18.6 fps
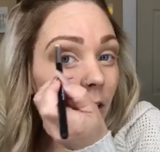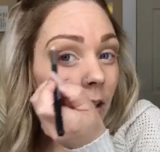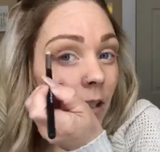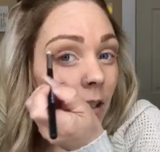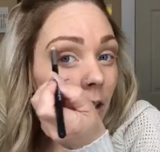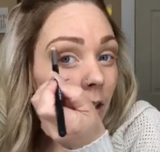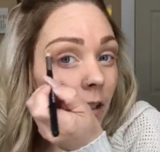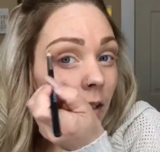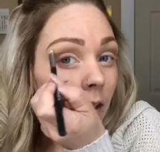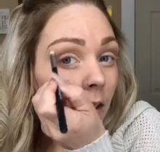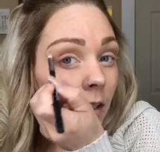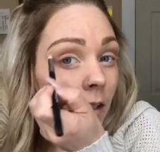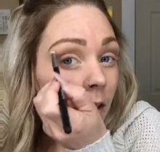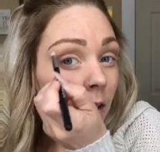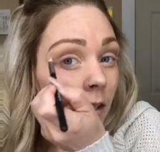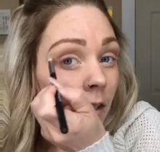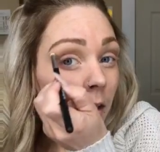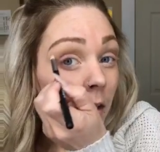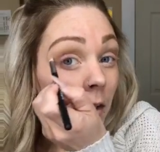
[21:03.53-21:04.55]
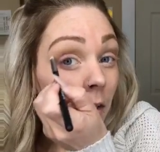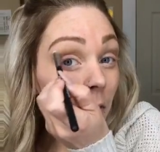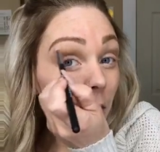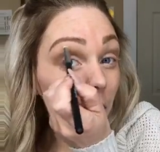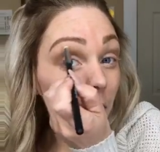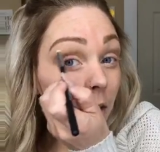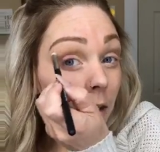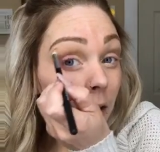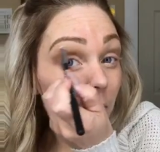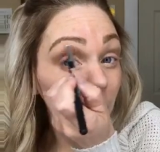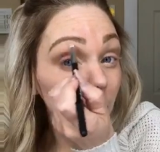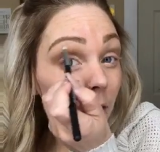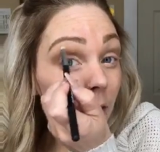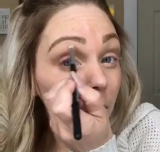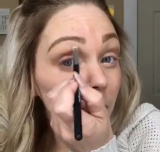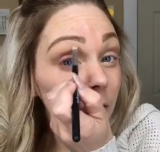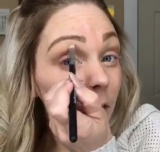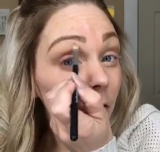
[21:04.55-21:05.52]
And then Randy
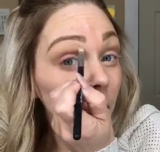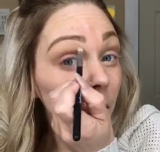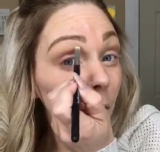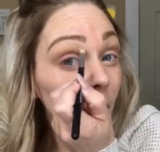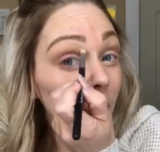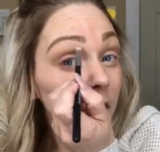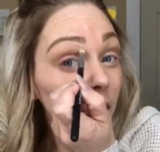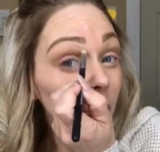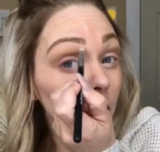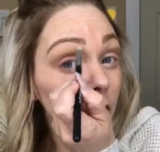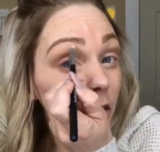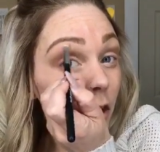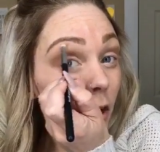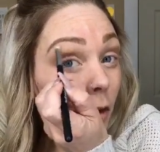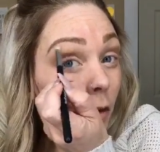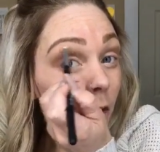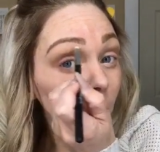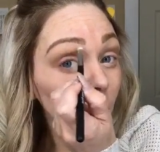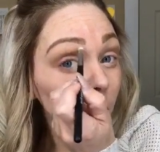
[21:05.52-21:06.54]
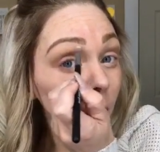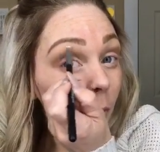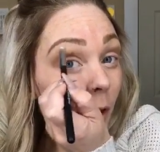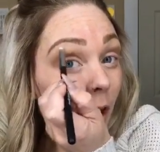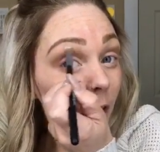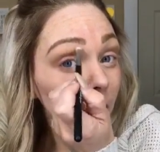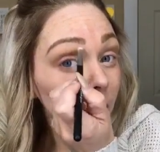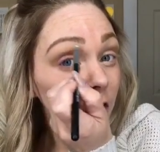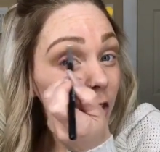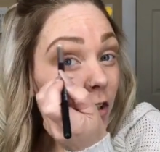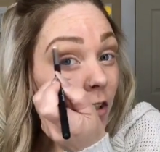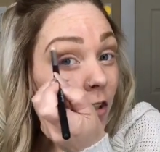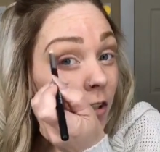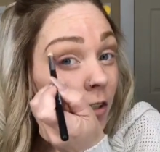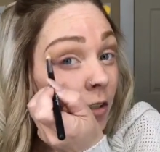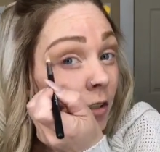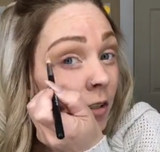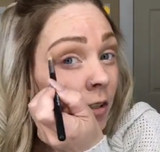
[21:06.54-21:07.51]
started watching a show that we watch,
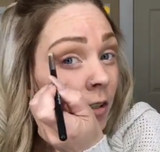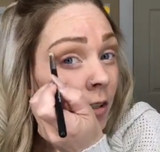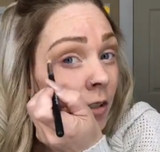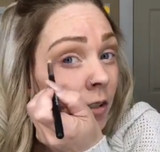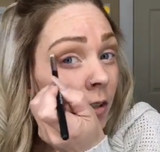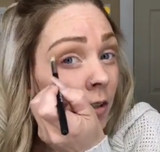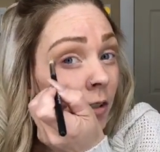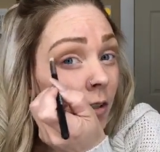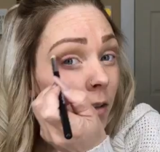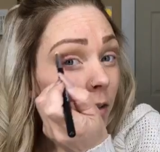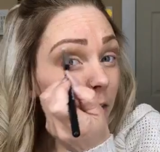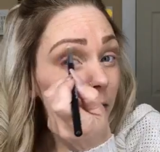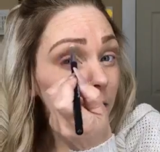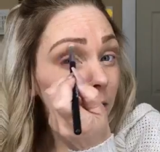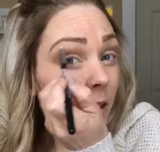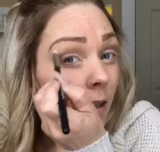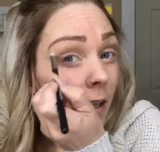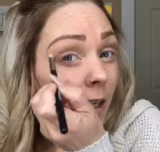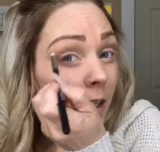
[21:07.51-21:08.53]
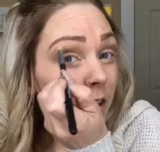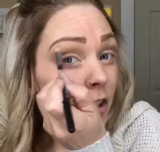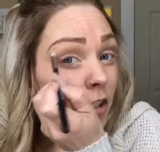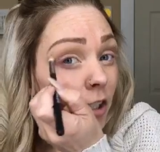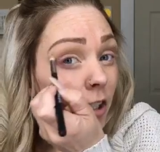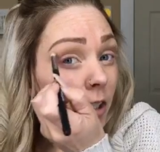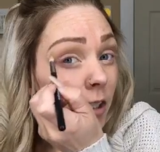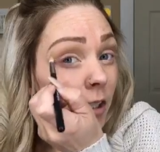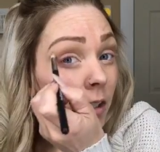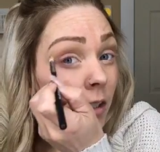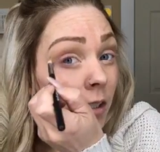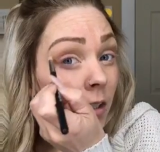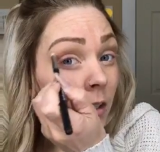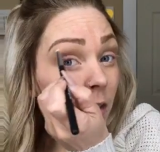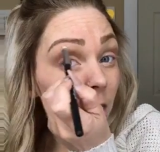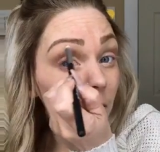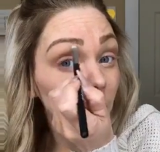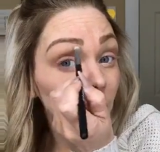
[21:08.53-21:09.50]
The Selection.
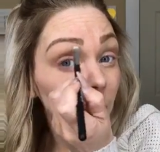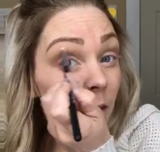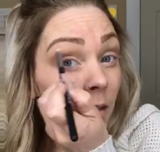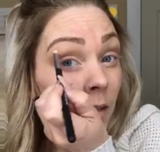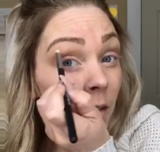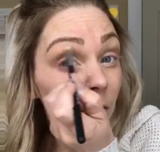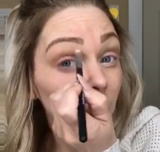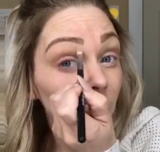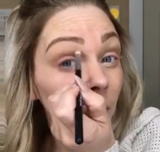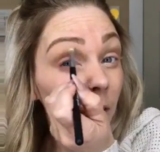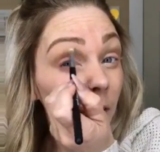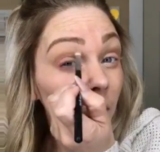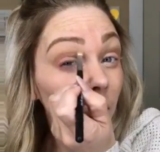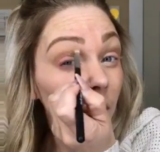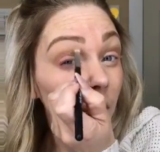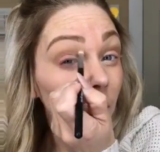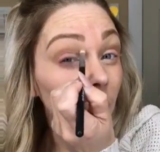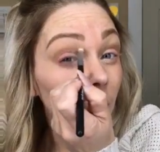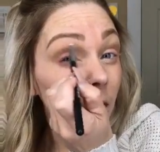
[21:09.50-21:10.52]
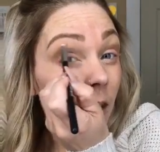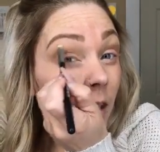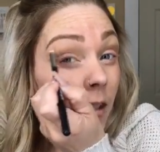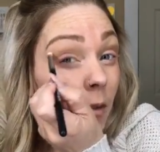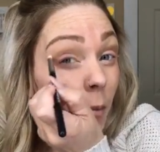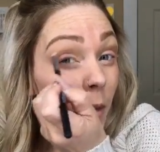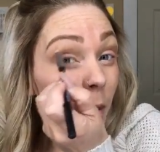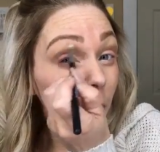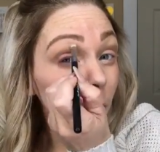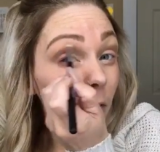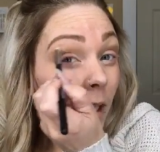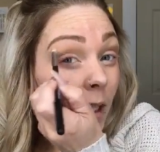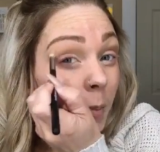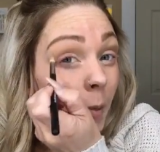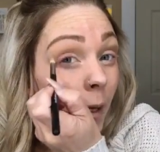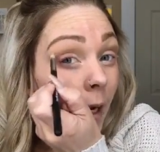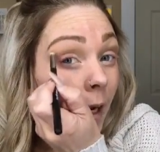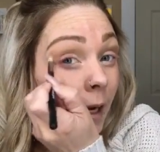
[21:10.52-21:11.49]
And then we were
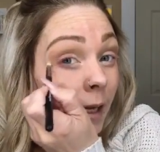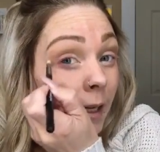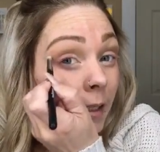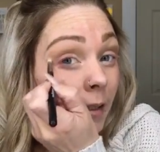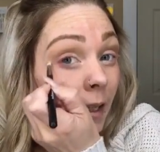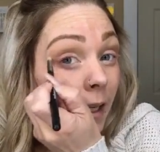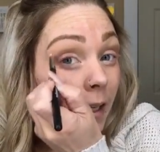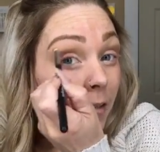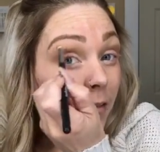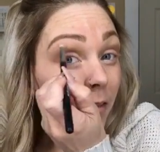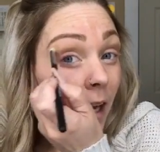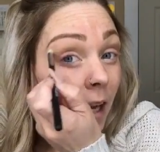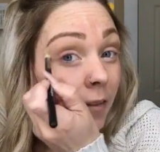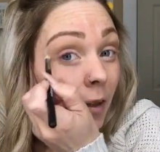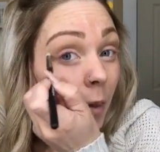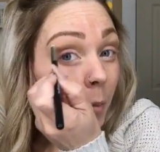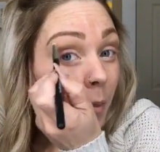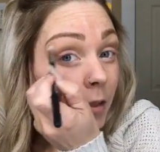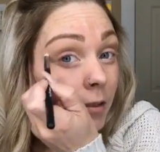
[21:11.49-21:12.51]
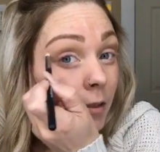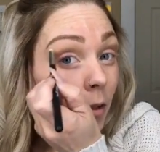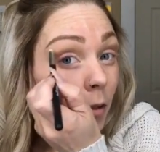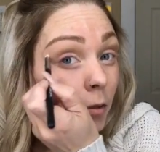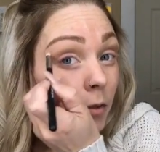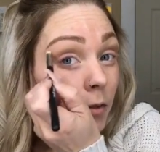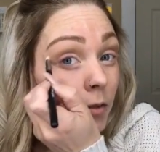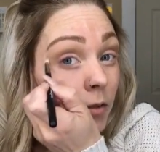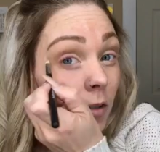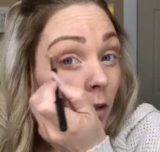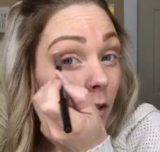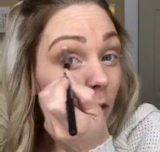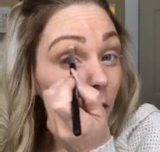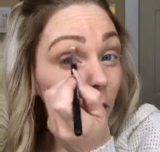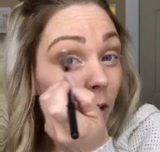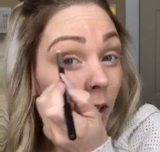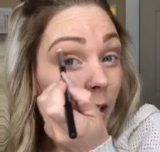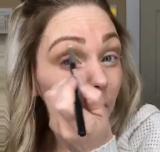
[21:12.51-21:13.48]
like behind like 5 episodes. So
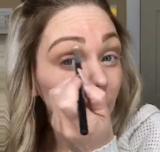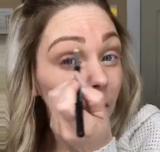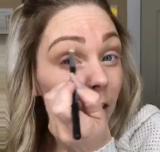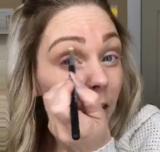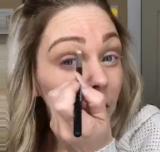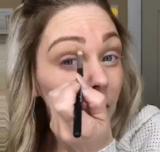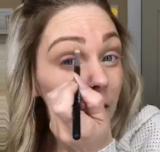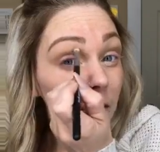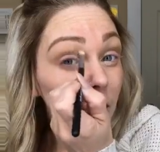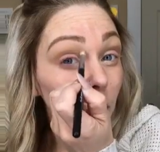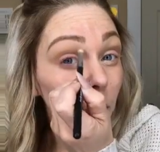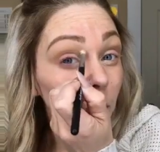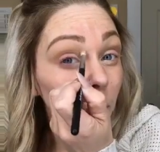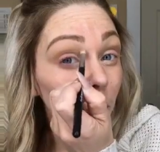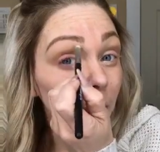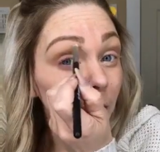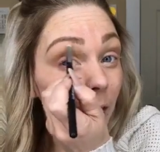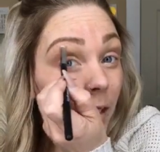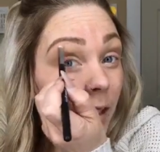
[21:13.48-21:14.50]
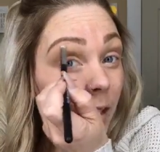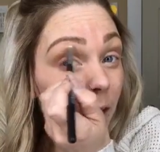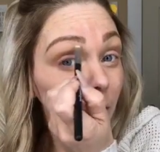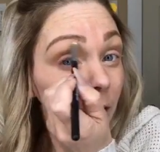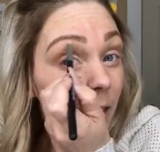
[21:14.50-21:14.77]
that kind of consumed my night.